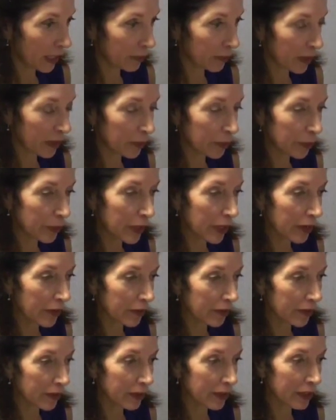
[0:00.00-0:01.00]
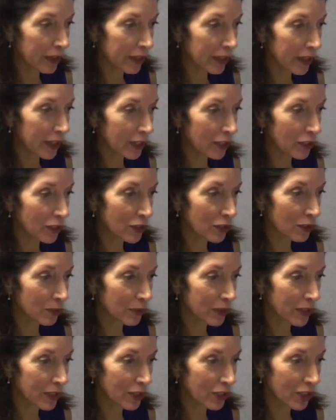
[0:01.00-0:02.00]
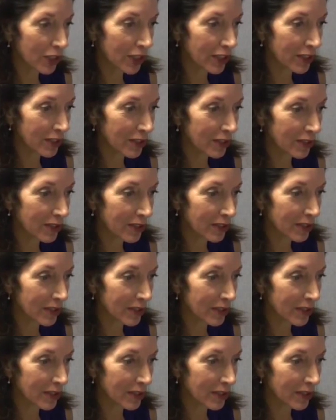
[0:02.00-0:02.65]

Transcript: and my breath catches in my chest